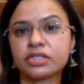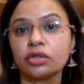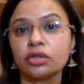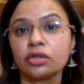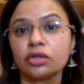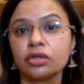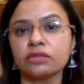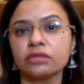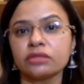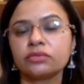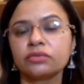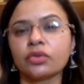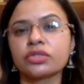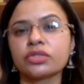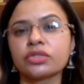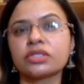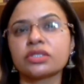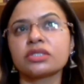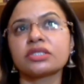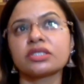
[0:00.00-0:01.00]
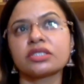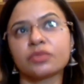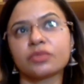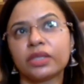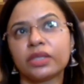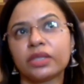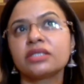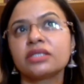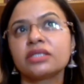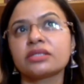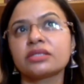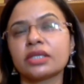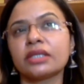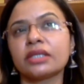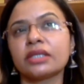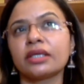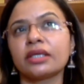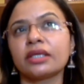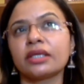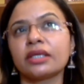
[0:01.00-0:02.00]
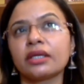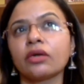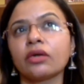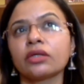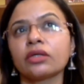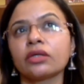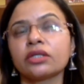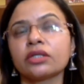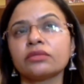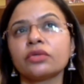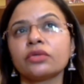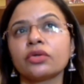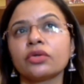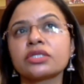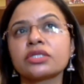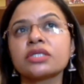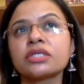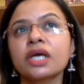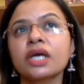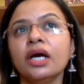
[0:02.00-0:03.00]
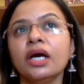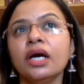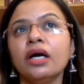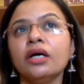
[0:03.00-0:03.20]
short-term courses as well as I think long-term courses.